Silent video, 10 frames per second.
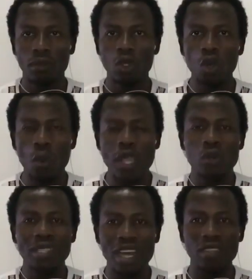the way you
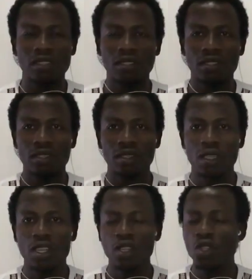dance,
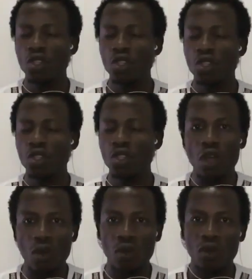the way you
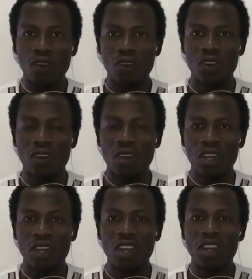talk.
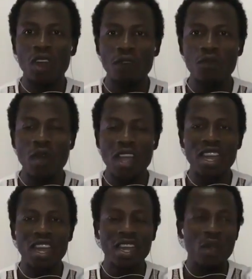Love
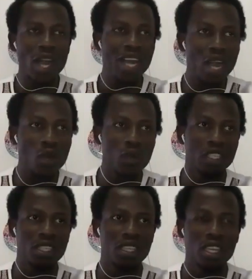your
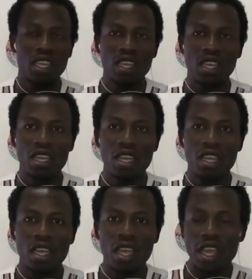language.
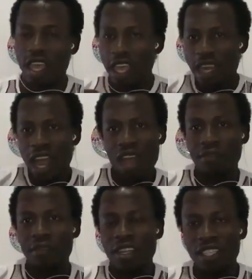
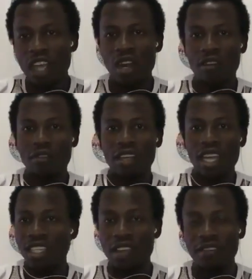In South Africa,
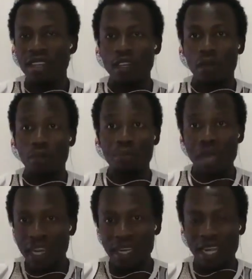it's even
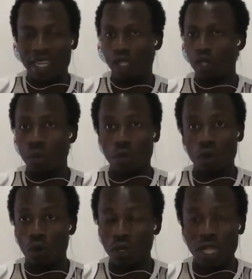better than some
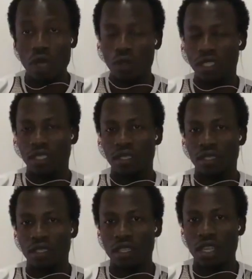other countries,
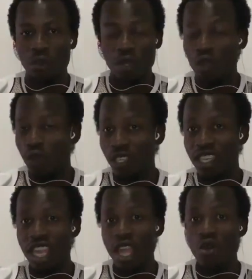because
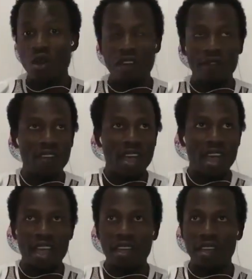here you have
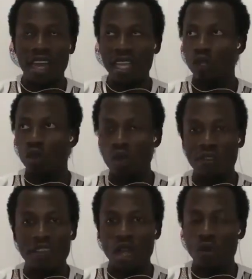like
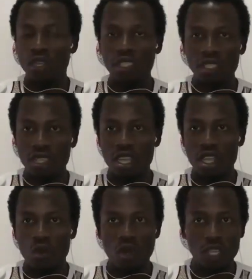12 languages
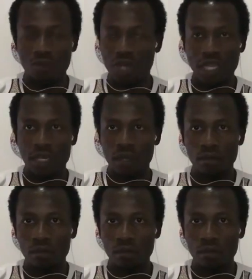you are speaking.